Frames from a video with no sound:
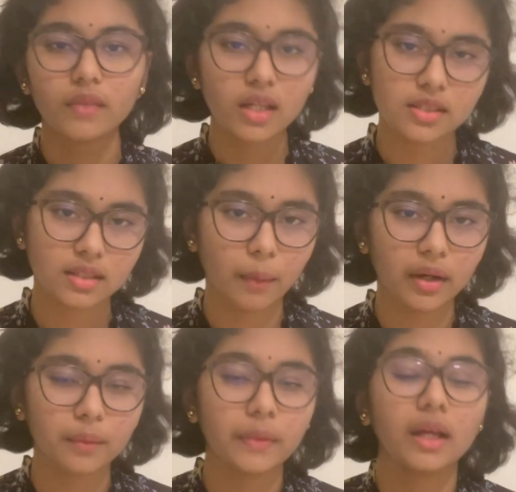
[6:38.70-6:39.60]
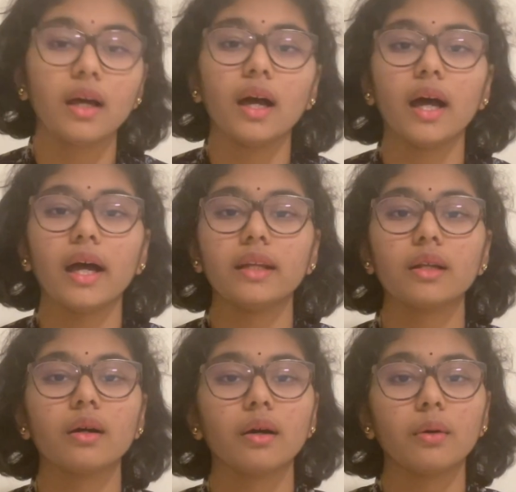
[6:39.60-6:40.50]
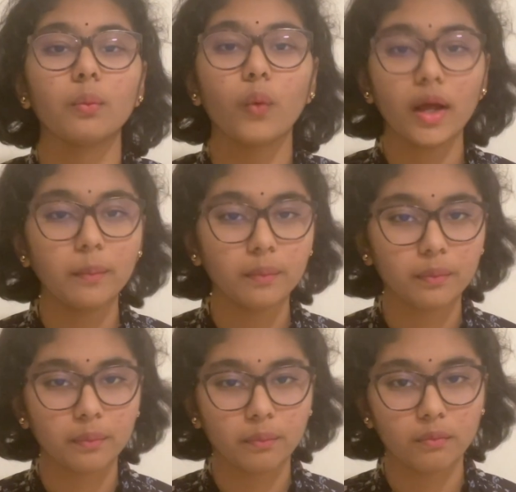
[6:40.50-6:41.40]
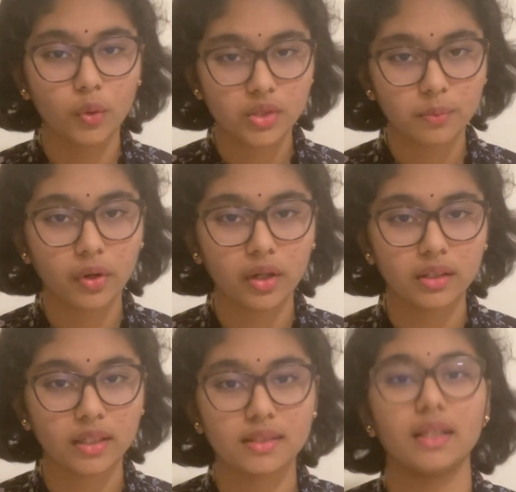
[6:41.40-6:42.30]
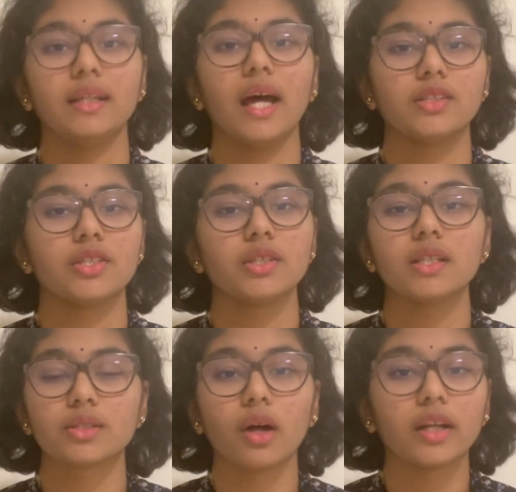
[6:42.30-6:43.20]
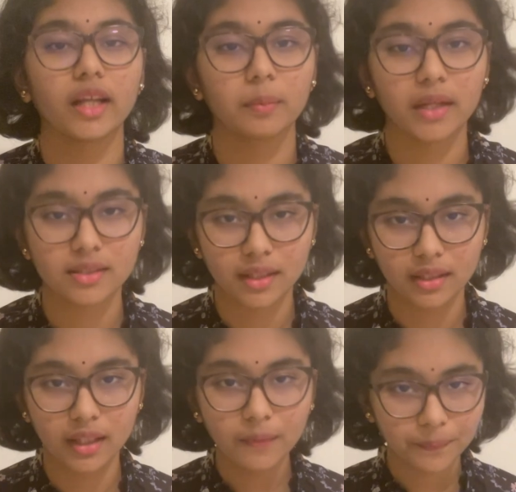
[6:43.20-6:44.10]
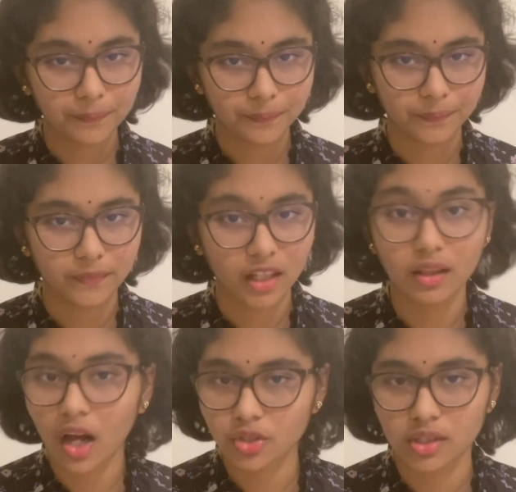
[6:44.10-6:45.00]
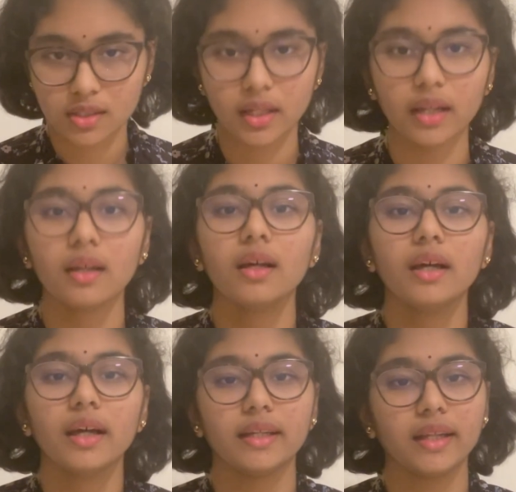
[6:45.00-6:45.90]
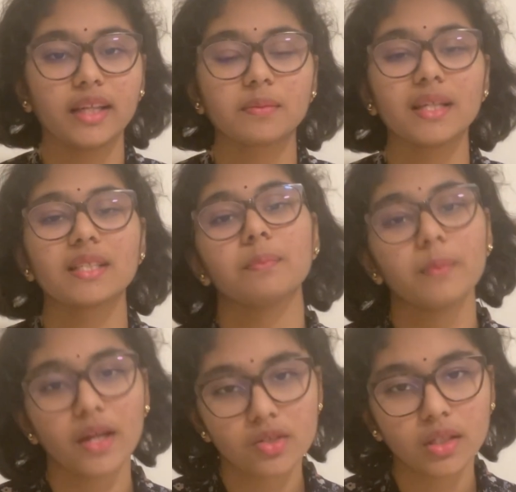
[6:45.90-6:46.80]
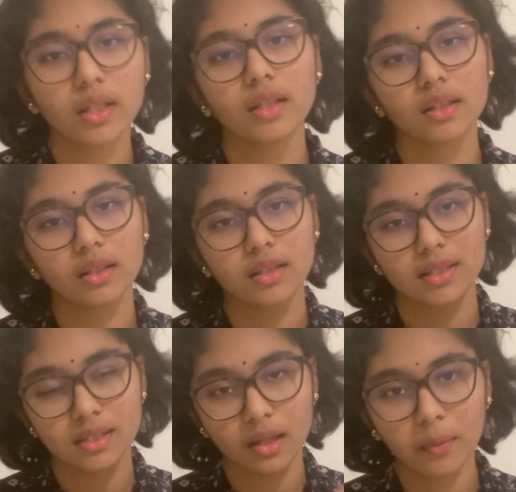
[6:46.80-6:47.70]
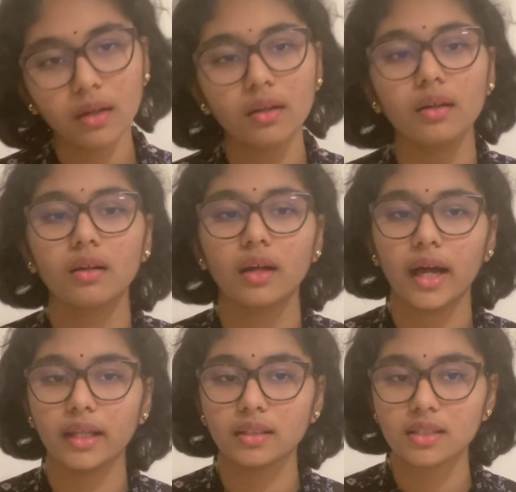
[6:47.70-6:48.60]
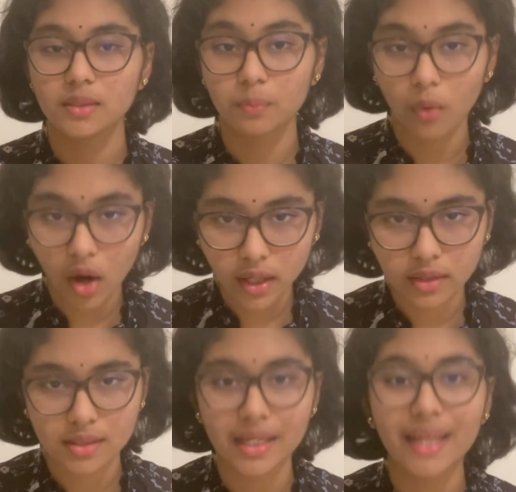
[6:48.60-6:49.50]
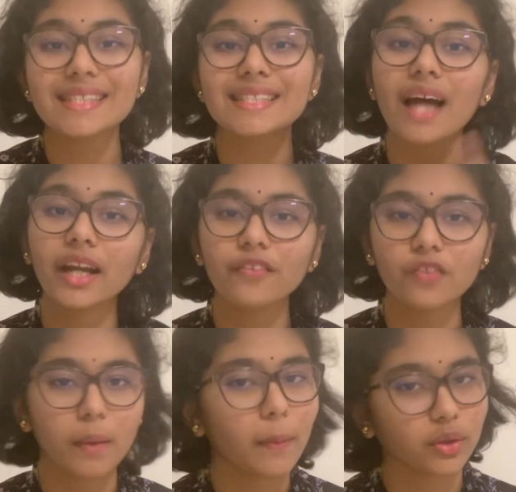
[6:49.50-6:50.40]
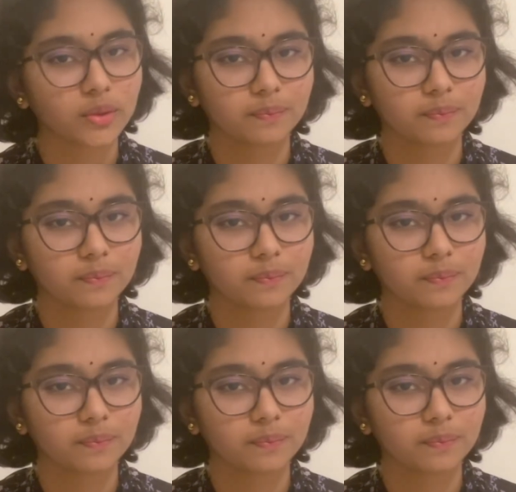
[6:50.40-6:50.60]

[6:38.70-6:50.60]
stomach. And one most important thing is that digestion does not take place in the large intestine. It takes place majorly in the stomach and the small intestine, starting from our mouth.